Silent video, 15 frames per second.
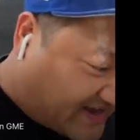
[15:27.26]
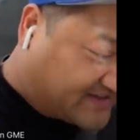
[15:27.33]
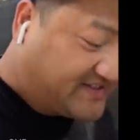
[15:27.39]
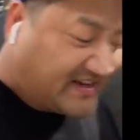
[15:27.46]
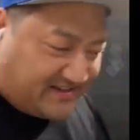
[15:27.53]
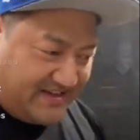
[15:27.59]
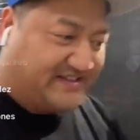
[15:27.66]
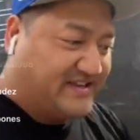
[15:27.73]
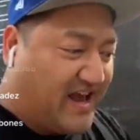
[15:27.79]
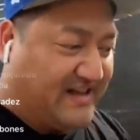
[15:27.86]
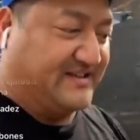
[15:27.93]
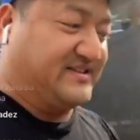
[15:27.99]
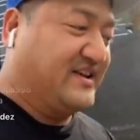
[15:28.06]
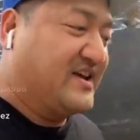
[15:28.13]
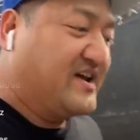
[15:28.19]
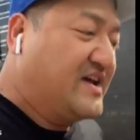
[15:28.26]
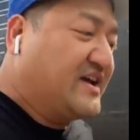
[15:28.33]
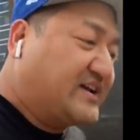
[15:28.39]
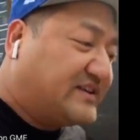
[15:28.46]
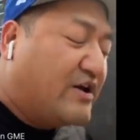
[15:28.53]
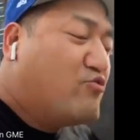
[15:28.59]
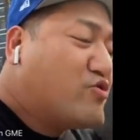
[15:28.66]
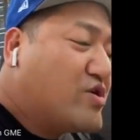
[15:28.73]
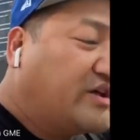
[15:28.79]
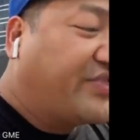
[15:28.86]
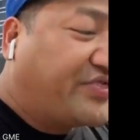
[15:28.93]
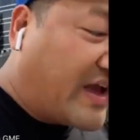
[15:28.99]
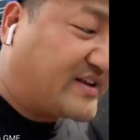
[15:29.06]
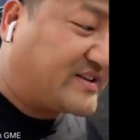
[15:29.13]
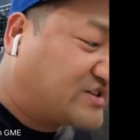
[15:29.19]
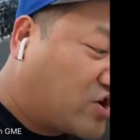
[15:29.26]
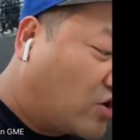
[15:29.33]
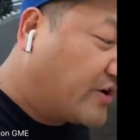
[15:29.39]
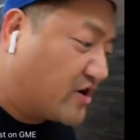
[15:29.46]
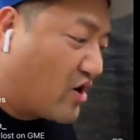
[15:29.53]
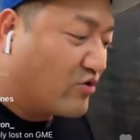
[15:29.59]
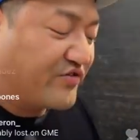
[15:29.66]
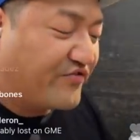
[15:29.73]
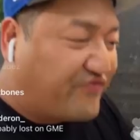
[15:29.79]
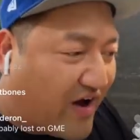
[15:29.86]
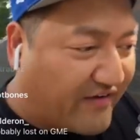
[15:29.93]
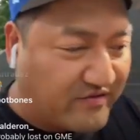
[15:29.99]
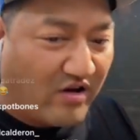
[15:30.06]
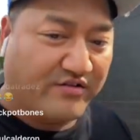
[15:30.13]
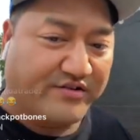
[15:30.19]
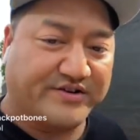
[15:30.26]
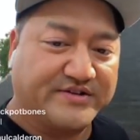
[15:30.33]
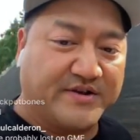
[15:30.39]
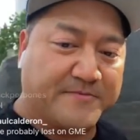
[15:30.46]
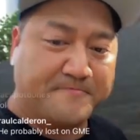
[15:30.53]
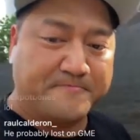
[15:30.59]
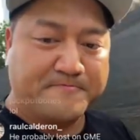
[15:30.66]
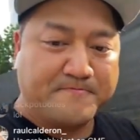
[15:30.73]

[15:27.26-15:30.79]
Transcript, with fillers: cents, 60 cents, because he really thinks it's going to go to $5.